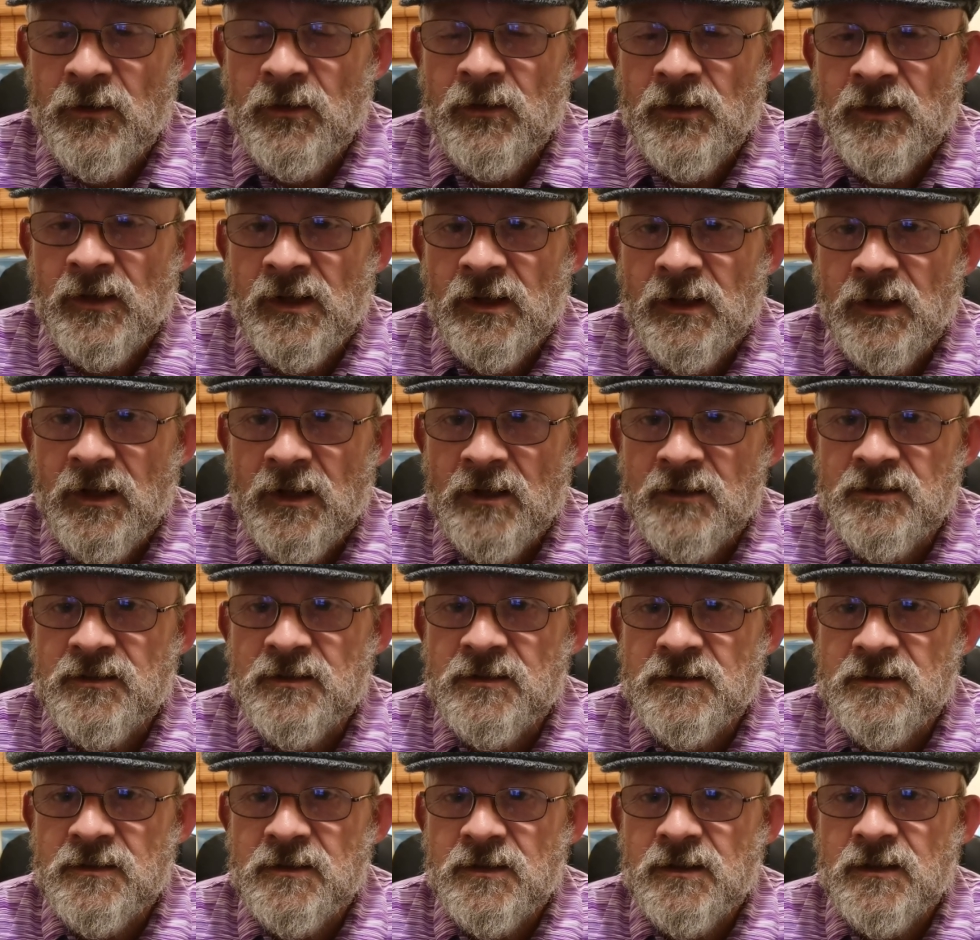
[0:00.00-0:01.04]
out of the
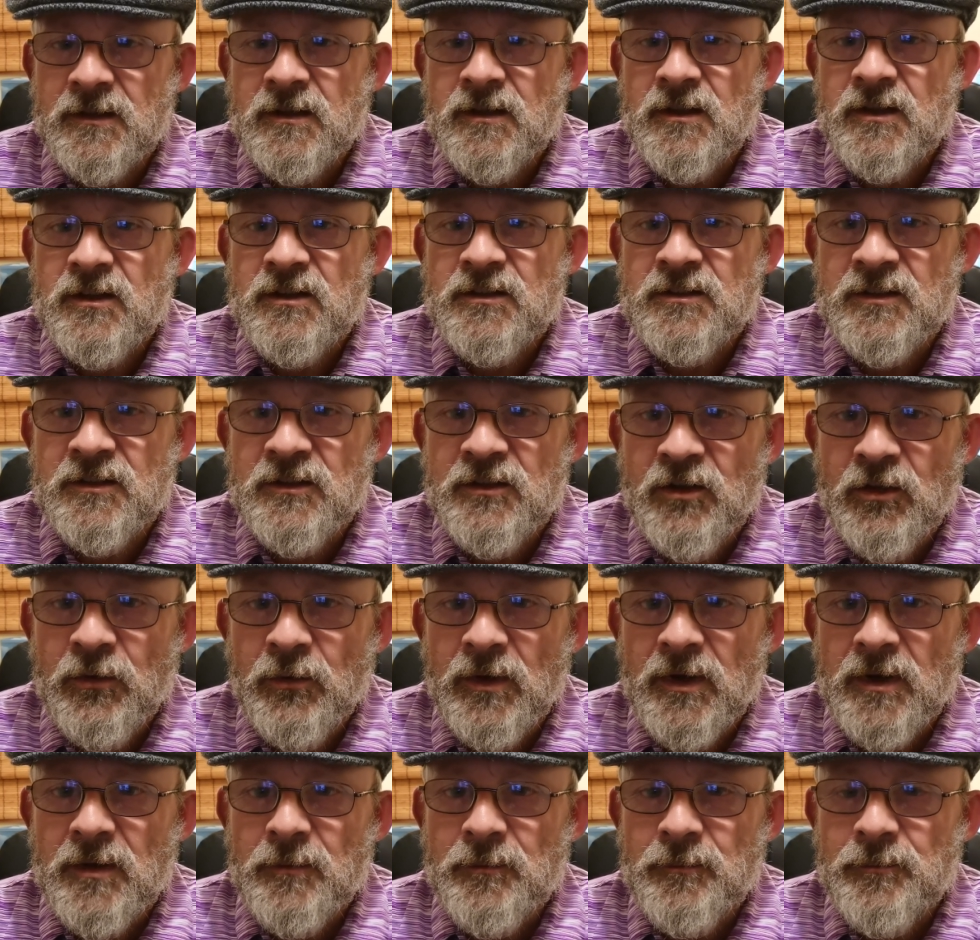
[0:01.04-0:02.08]
glass. So
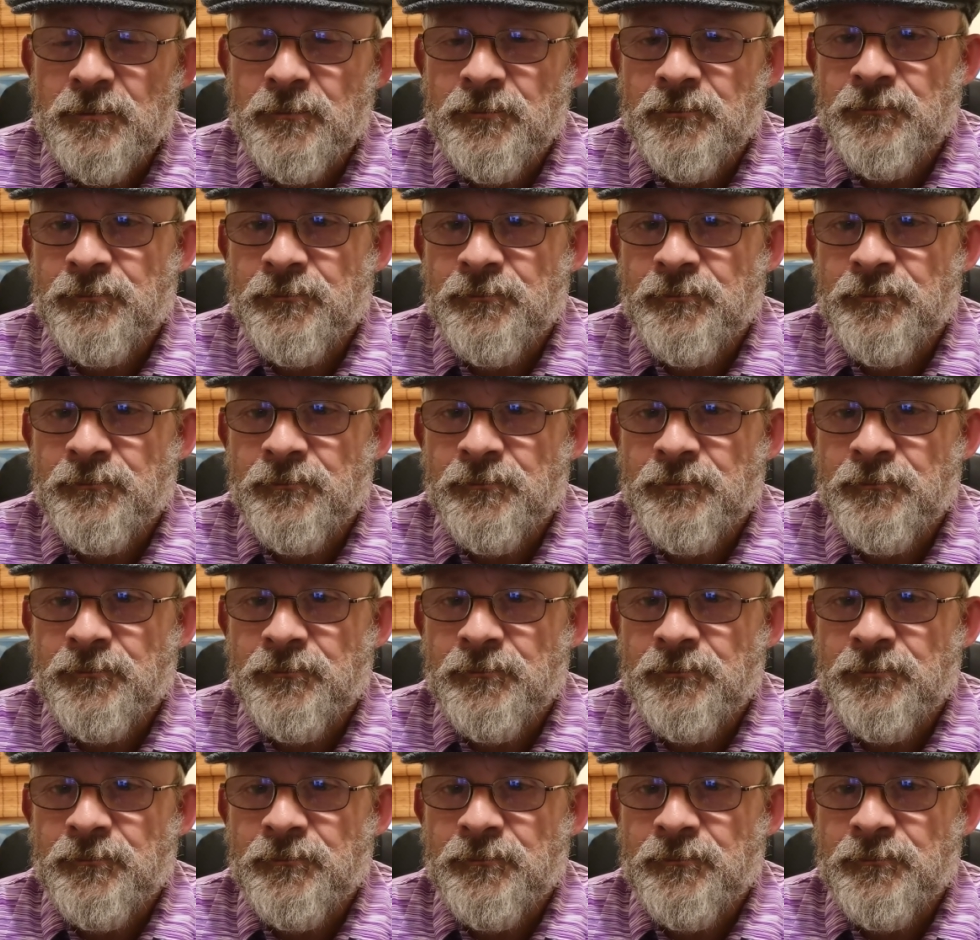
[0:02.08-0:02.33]
do it.